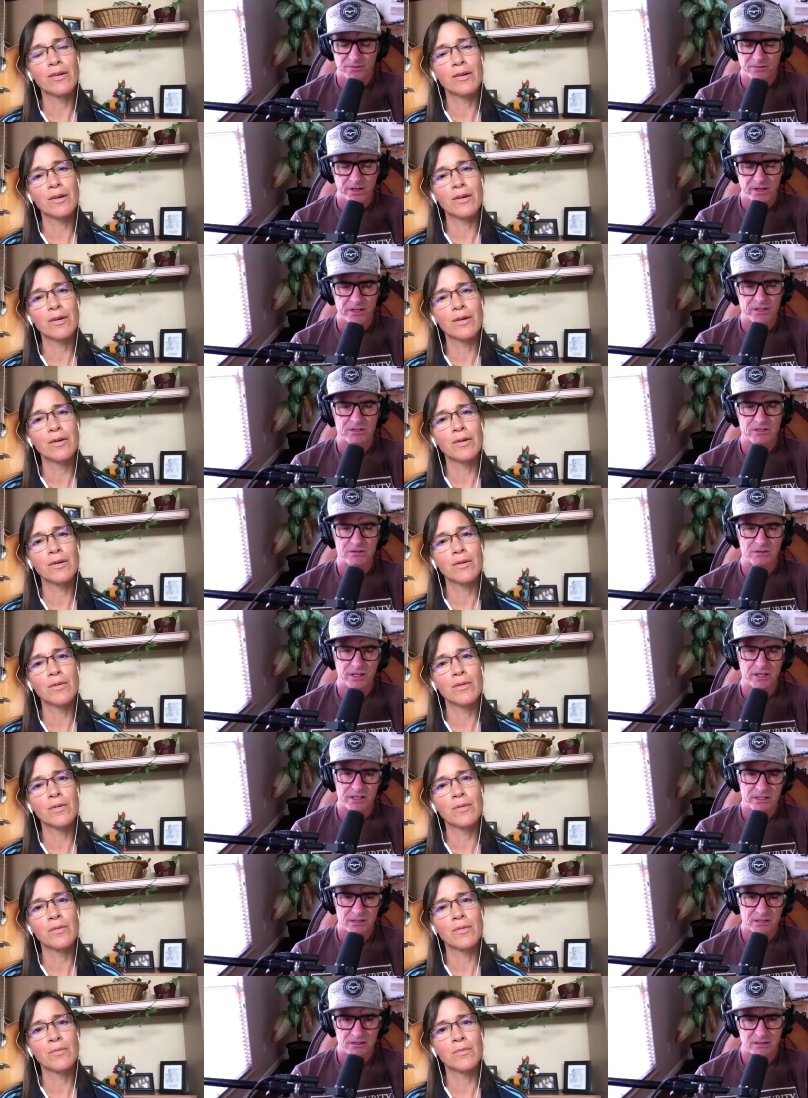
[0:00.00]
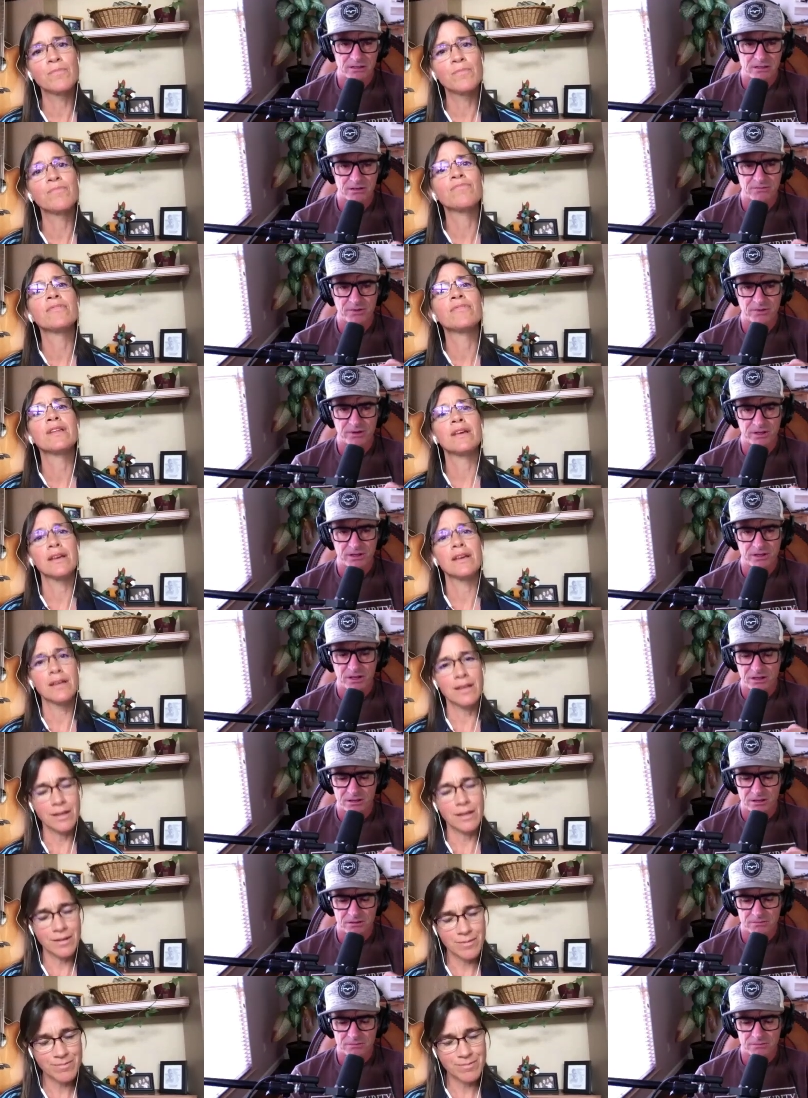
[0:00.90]
Speaker 1: advanced lessons and advanced,
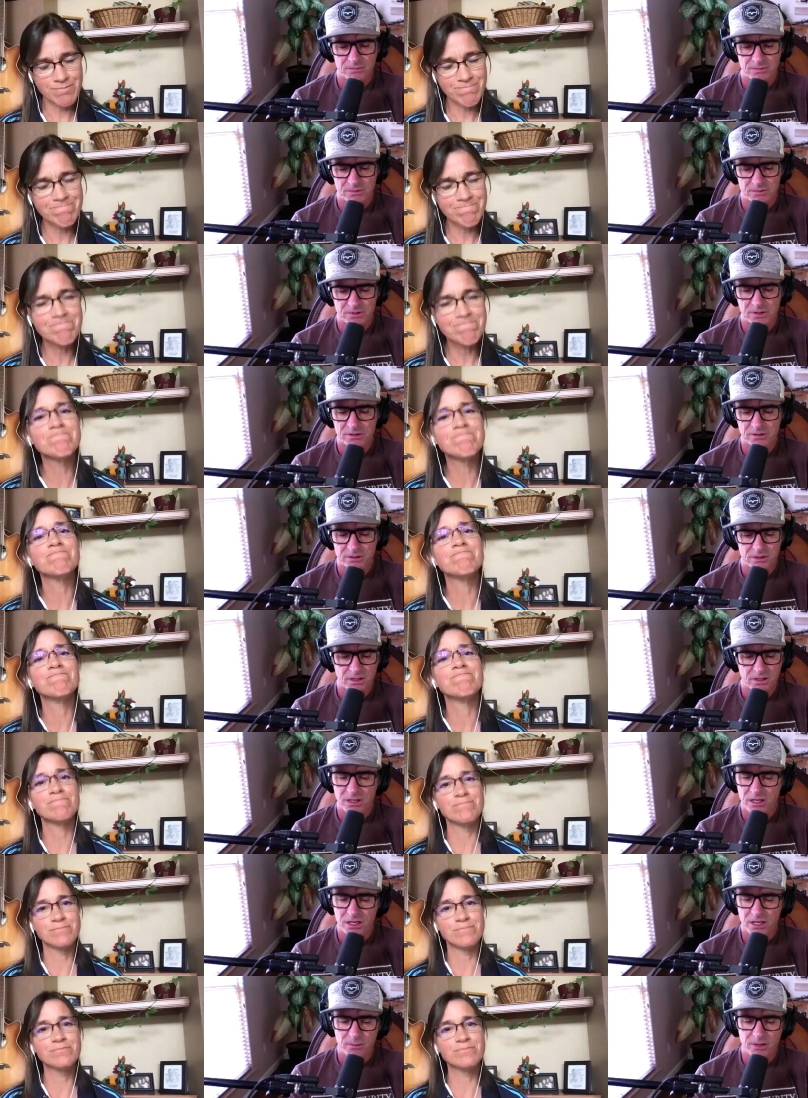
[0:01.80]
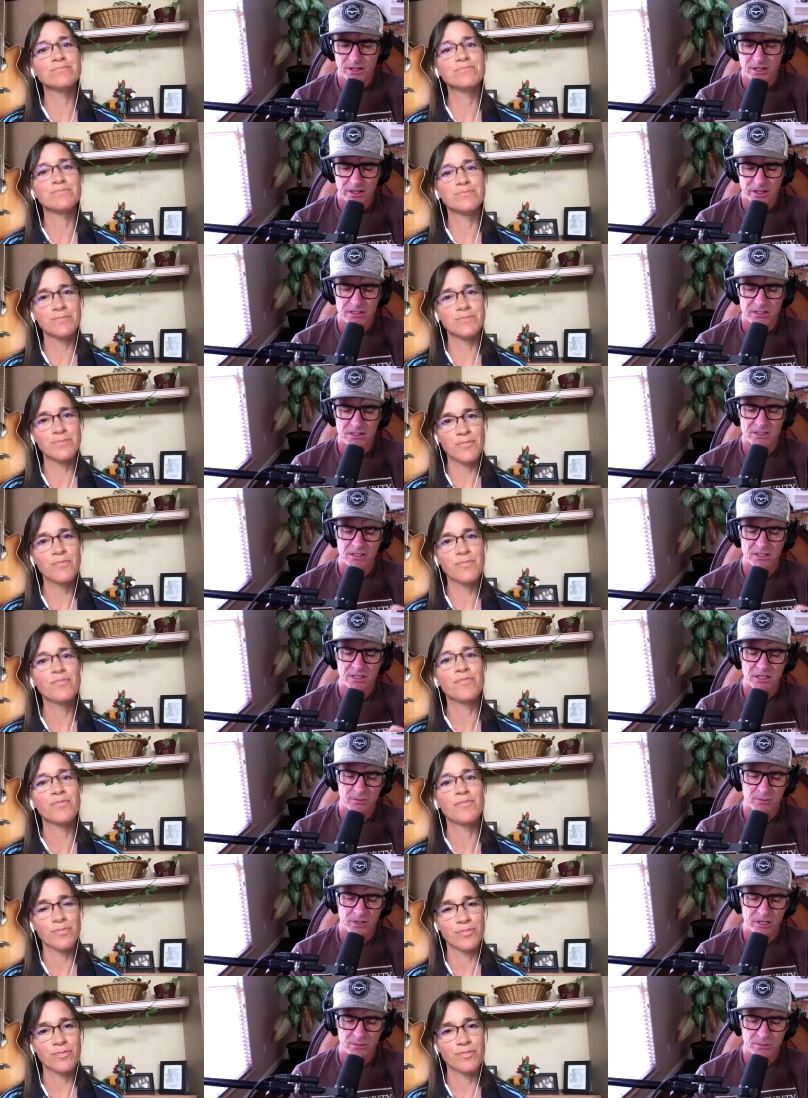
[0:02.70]
uh, uh, intermediate lessons, and
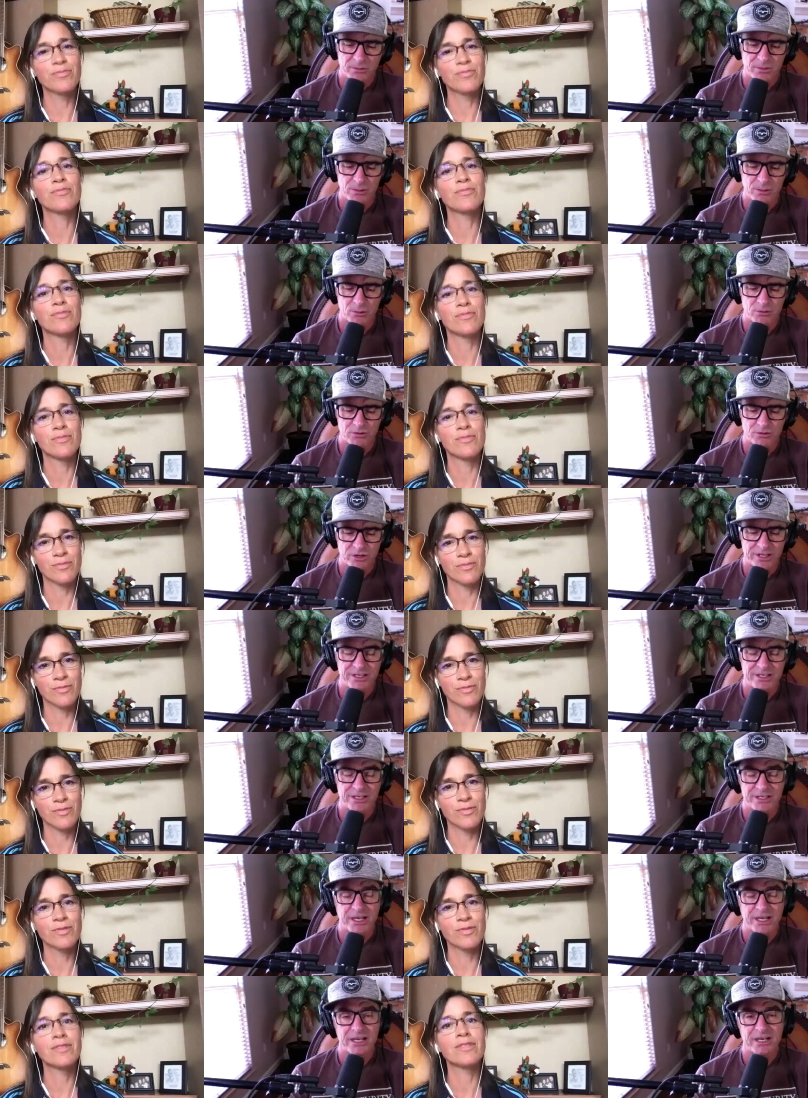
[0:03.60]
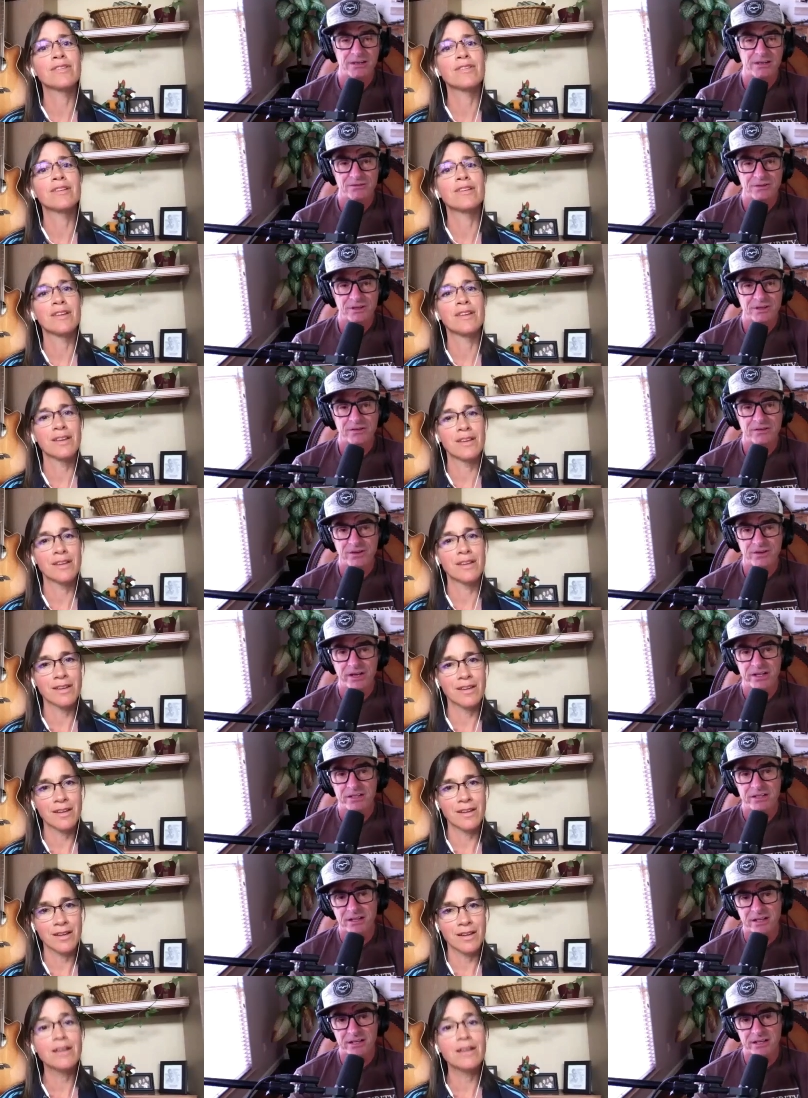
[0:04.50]
intermediate people tend to take
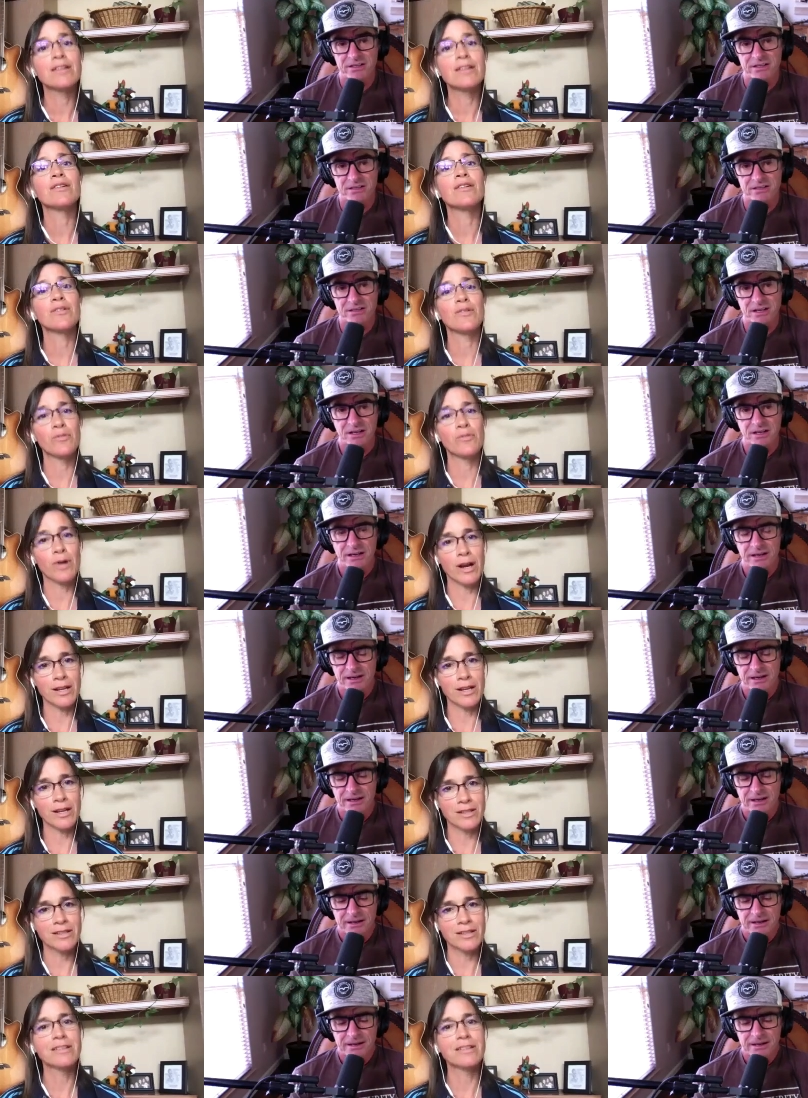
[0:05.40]
advanced lessons. Right.